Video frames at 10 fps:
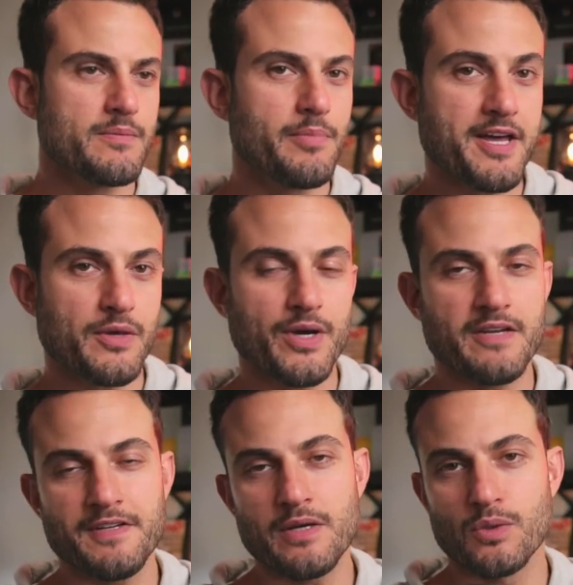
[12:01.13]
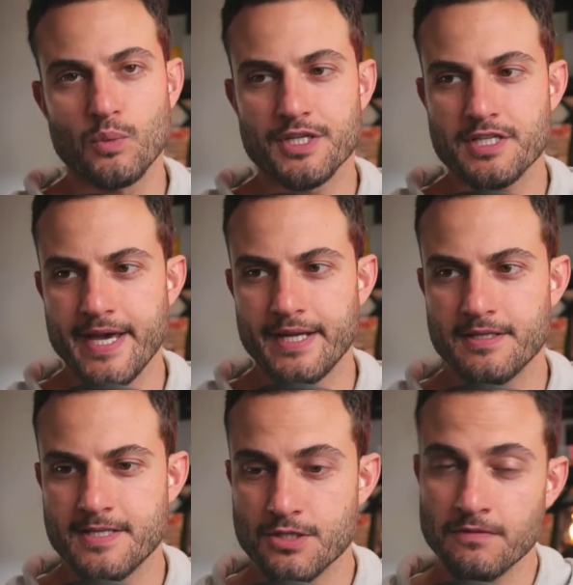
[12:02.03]
By the way, if anyone watched that
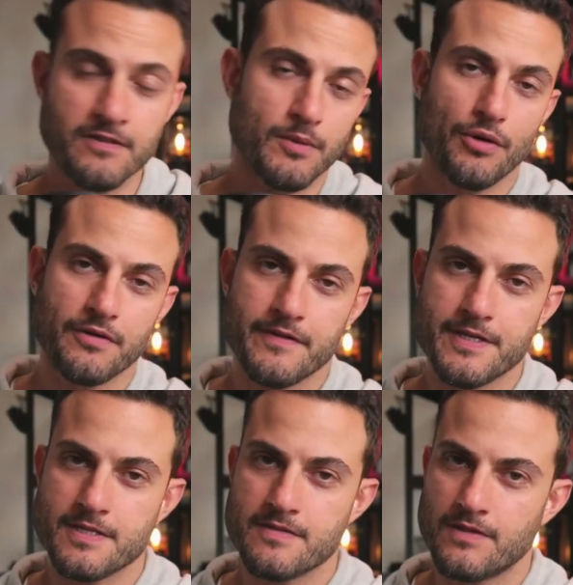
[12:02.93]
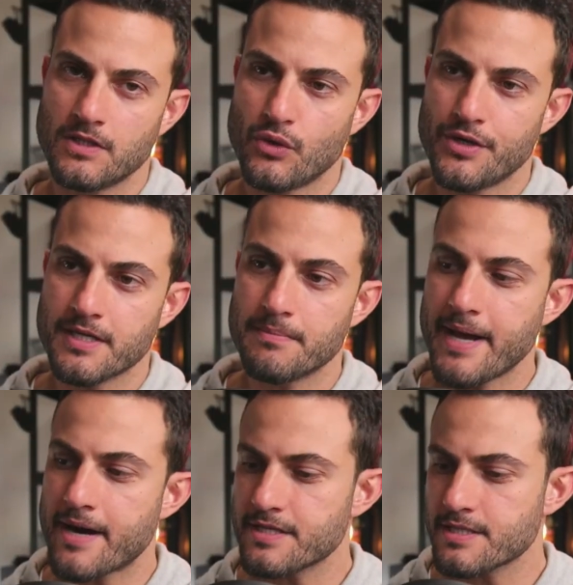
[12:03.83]
Essential Film Holder versus Valoi
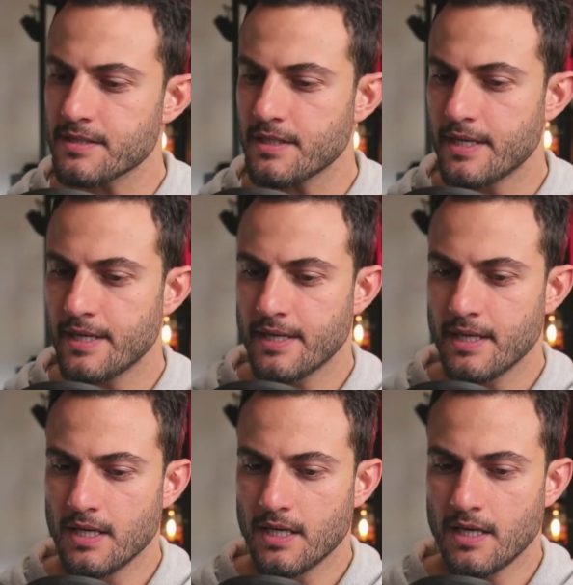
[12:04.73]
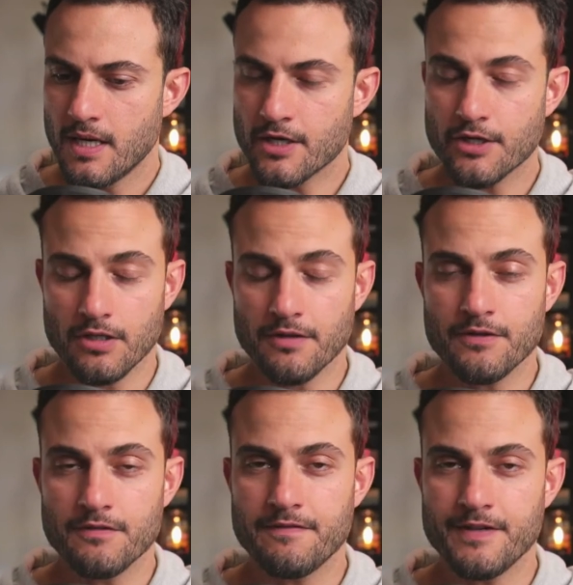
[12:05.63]
comparison, I got a lot of
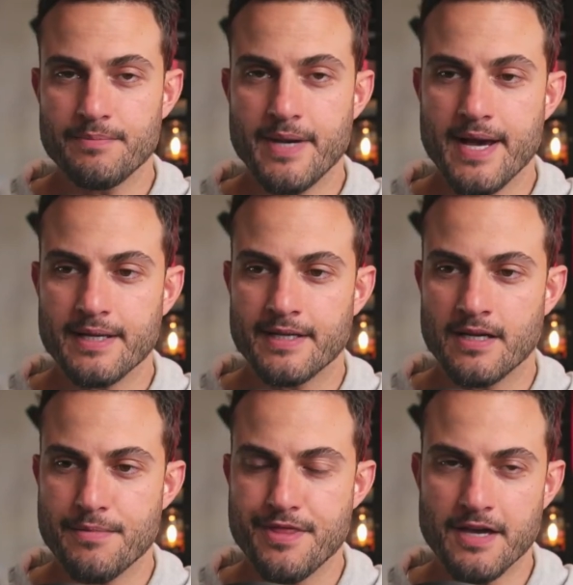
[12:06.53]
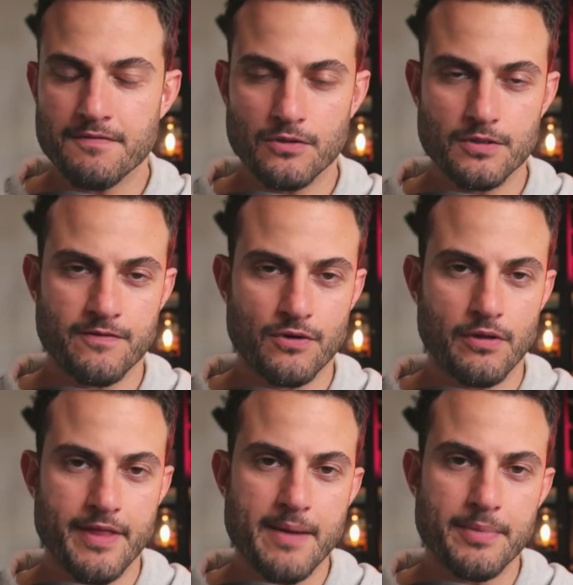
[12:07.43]
good feedback and I'm thankful for
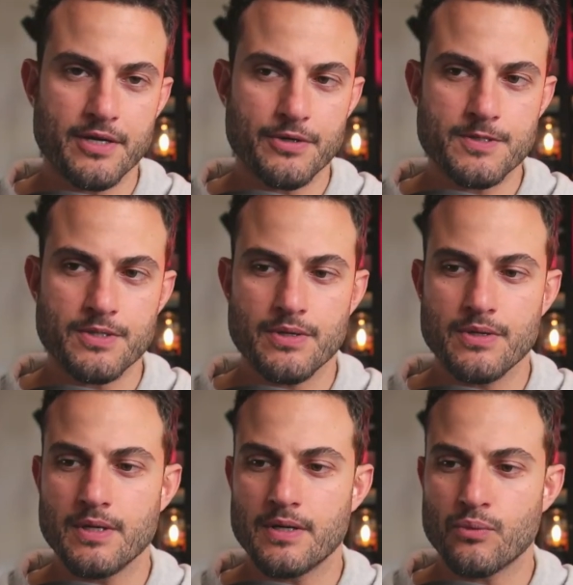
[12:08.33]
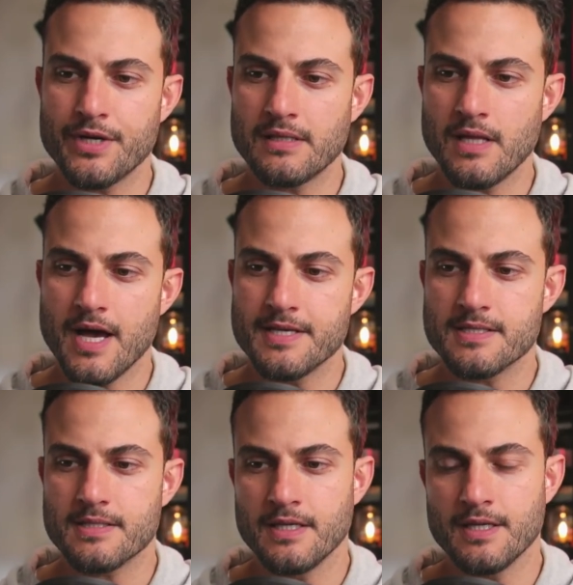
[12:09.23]
all that. But I also
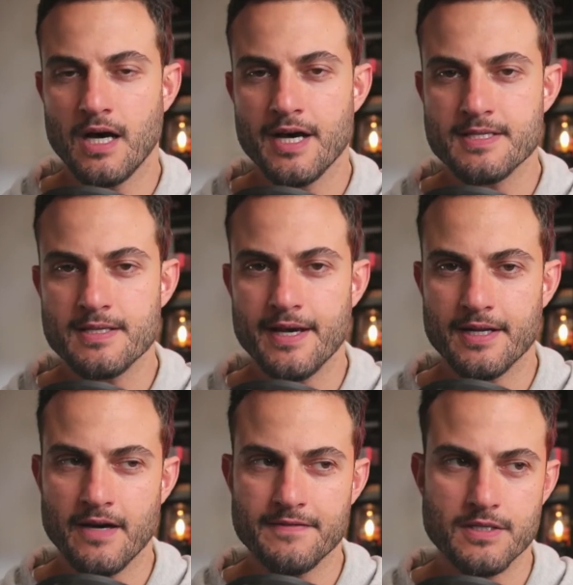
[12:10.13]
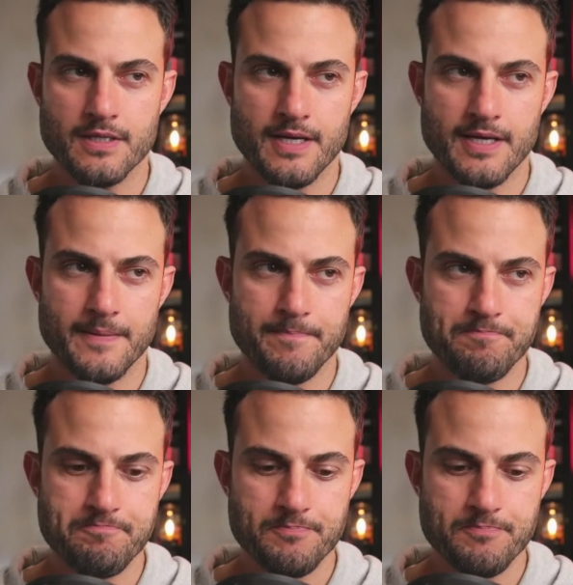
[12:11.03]
realized in hindsight after um,